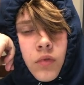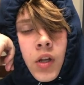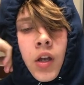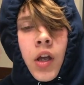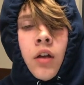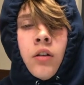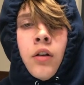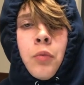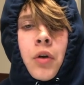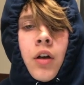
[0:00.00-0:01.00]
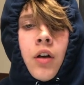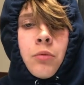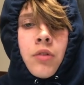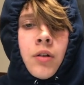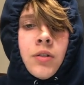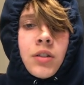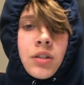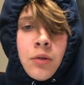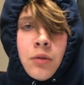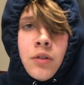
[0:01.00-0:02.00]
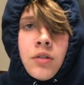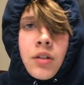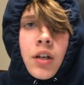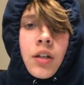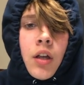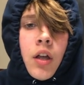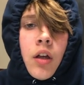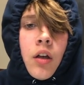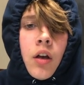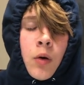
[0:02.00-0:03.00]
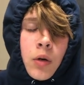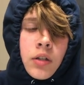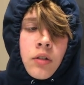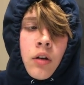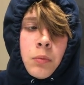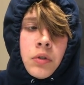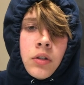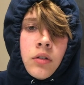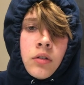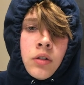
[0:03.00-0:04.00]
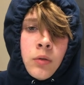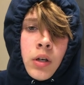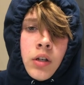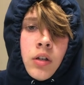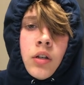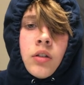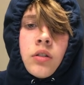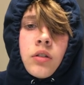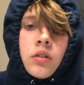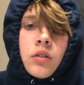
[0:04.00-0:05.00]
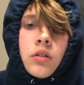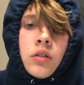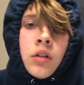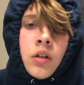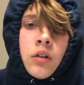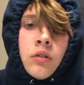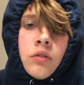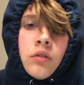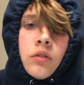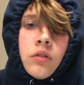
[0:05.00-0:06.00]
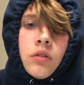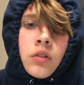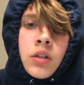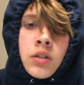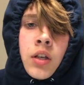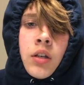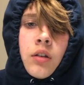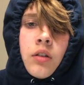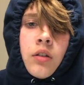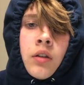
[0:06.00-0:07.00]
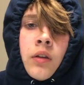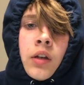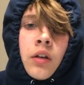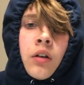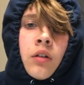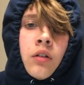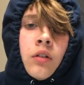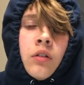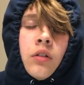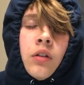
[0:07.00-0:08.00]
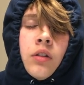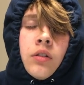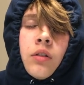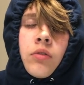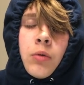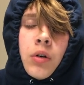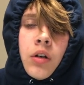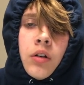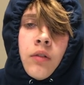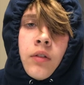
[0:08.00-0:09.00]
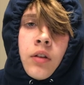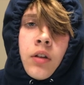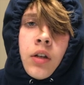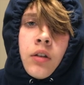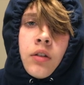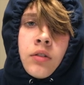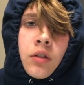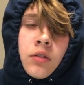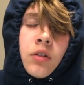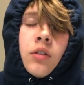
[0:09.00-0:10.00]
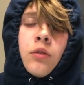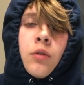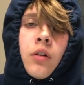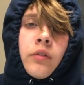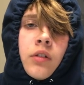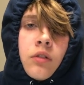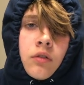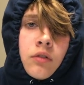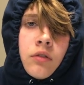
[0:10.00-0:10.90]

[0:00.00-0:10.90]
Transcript: Like, I don't know, bruh. Probably just someone who's, like, always open to new ideas, you know? Because, like, then they can include each and every one of their, like, associates or whatever.